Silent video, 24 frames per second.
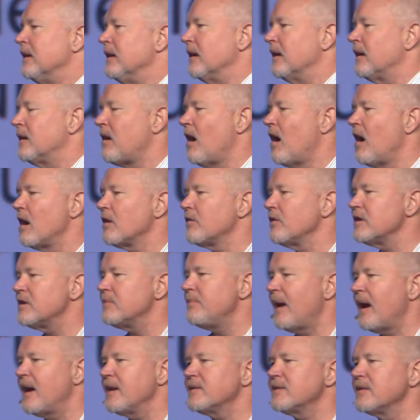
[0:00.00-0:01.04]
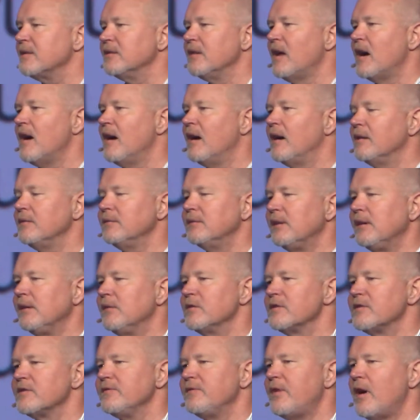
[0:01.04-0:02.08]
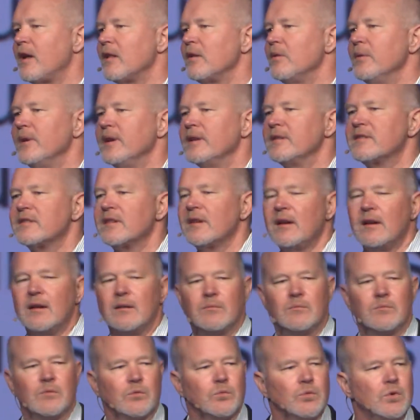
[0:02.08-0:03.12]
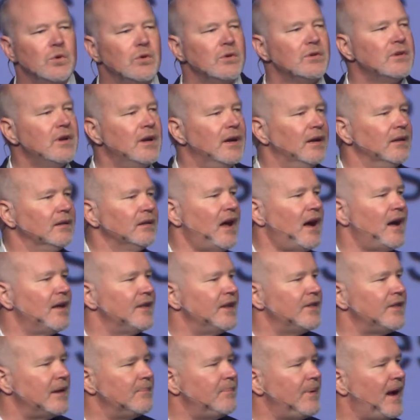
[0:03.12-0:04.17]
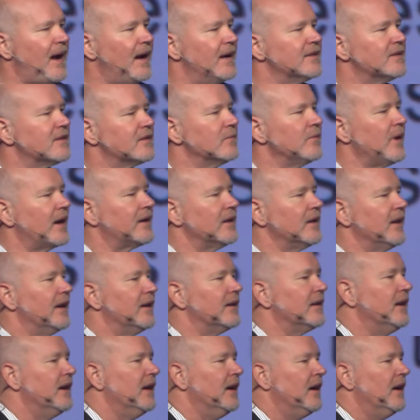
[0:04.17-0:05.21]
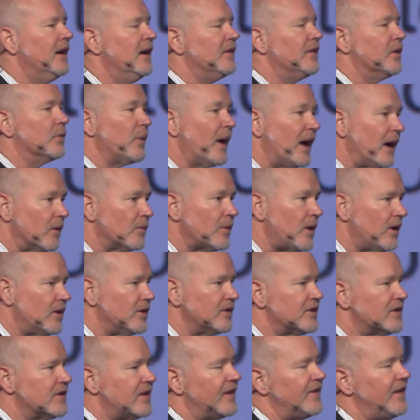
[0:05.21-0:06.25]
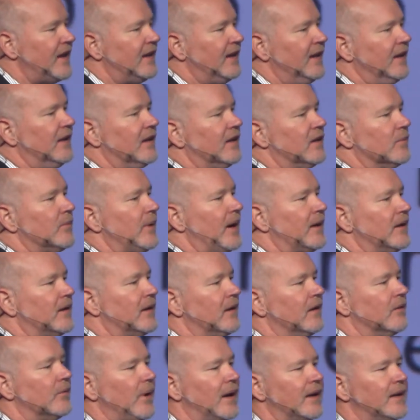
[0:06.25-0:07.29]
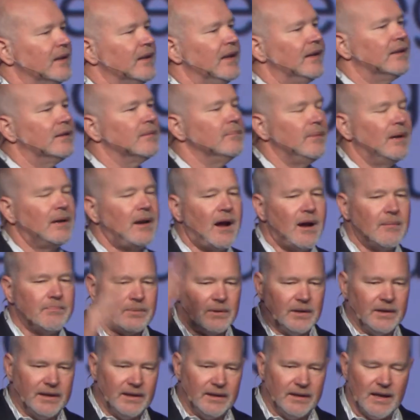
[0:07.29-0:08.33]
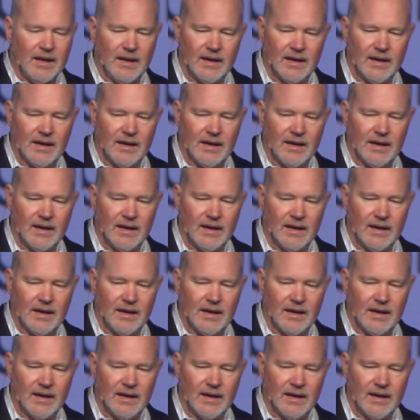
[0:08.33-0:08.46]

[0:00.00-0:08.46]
Congress passed a law. It was following a law that they passed to regulate the railroads. Then they needed to regulate the monopoly